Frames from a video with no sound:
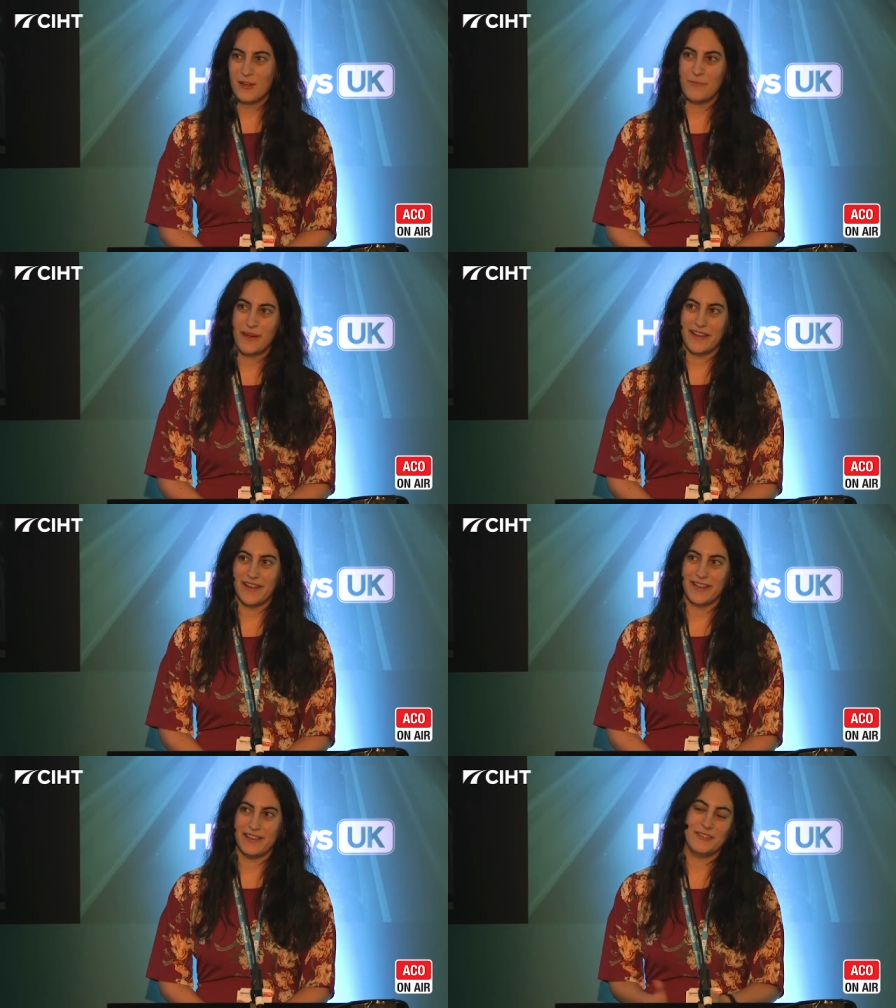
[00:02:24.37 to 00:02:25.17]

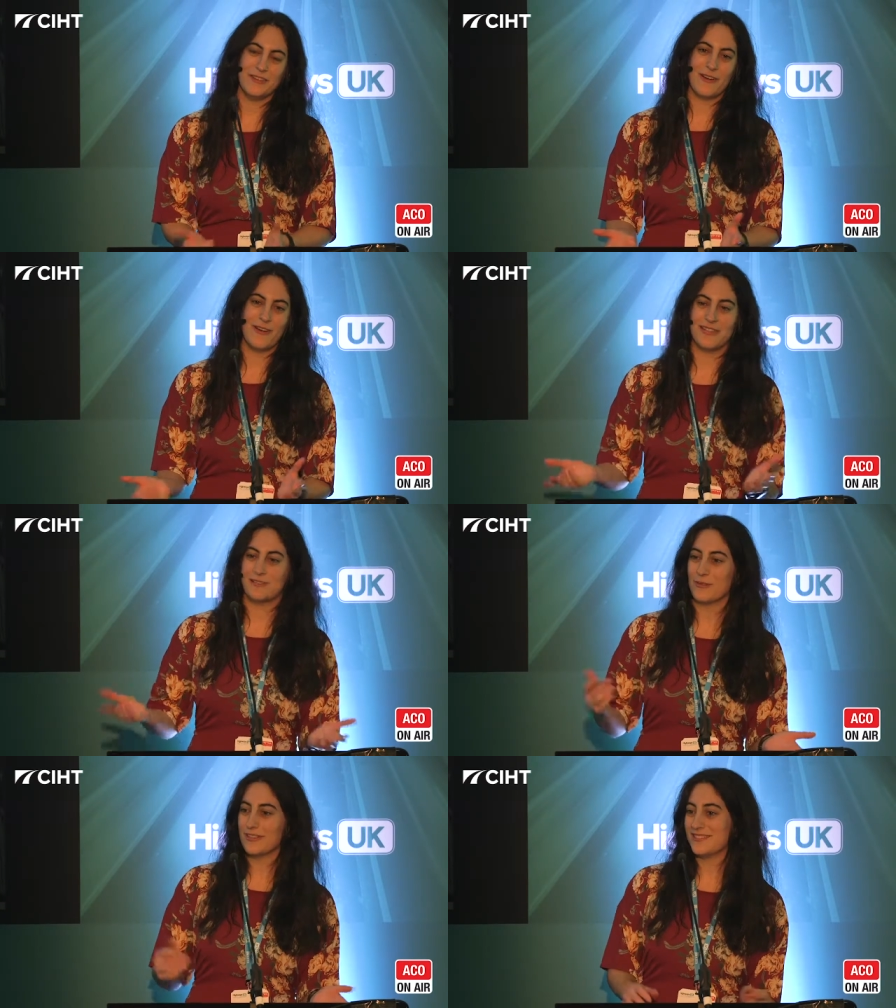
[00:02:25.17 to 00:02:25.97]
But you know how
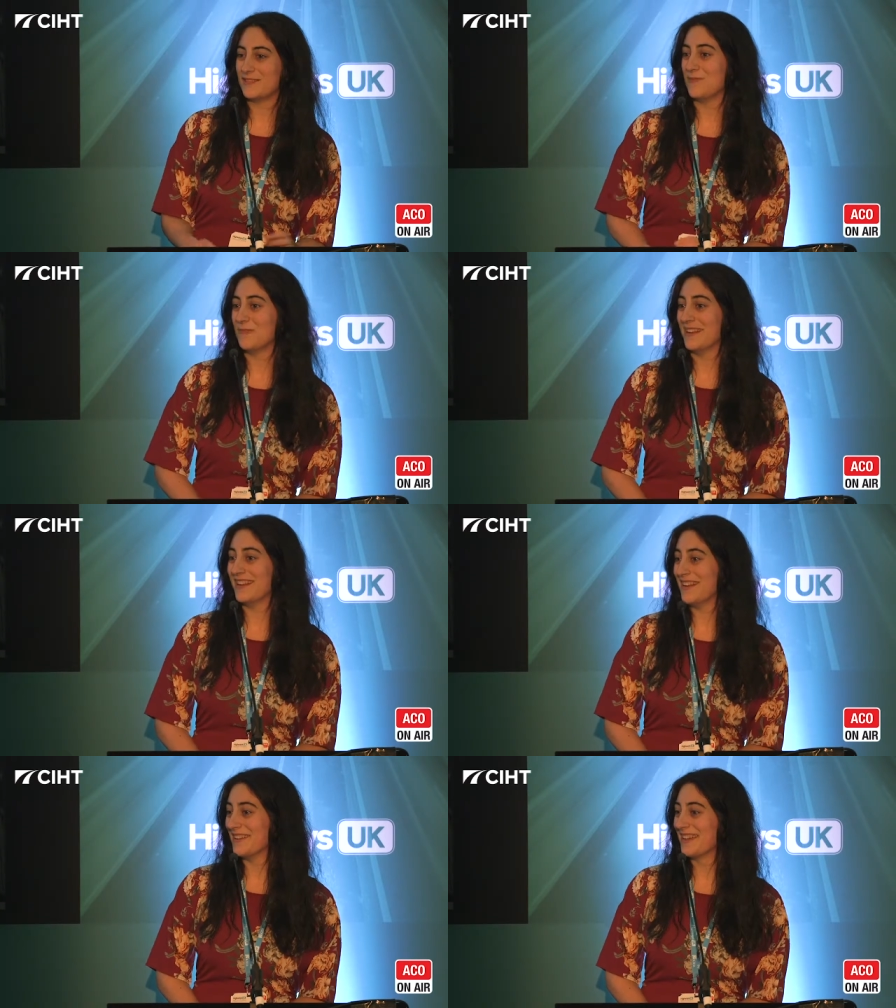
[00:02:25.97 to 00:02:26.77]
this works, the
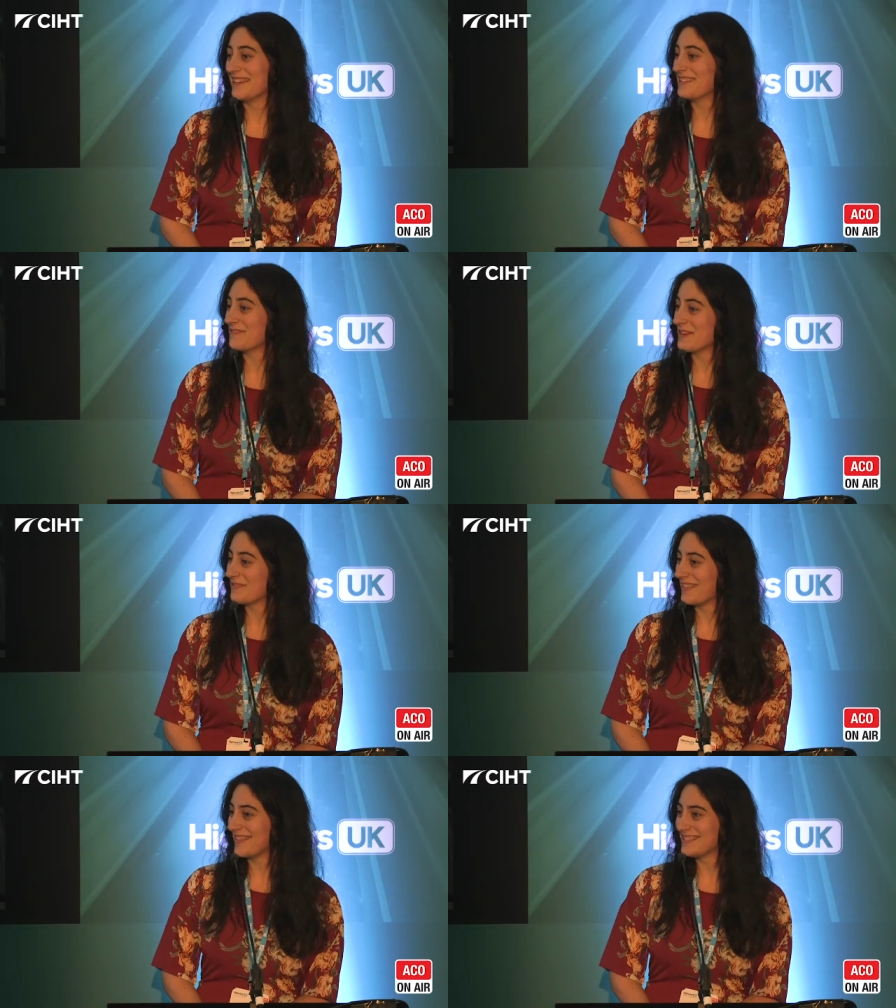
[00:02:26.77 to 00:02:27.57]
woman gets away
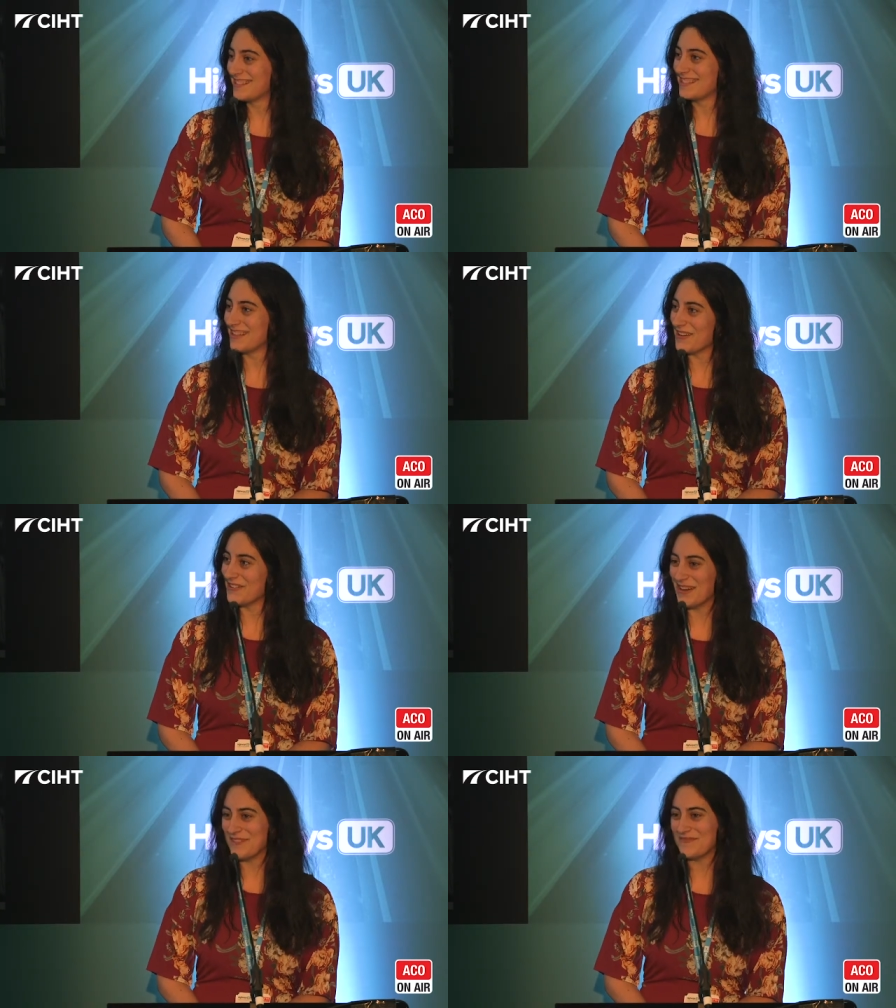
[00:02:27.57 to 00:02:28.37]
with things. So